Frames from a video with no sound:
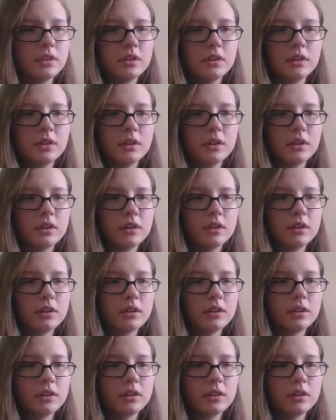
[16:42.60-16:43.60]

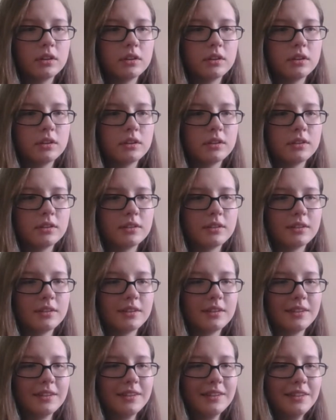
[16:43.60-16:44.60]
Tunnel! Huh?
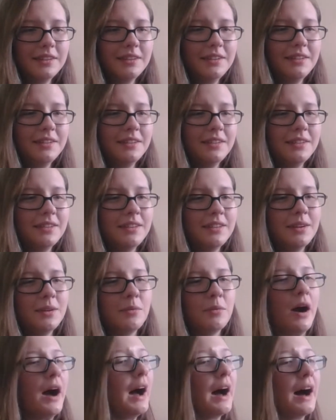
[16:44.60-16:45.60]

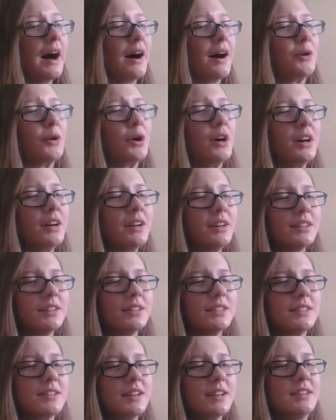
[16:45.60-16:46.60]
Wow,
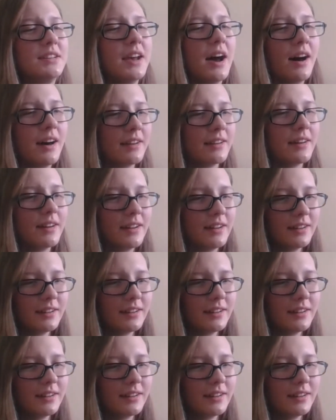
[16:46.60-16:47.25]
it's a tunnel.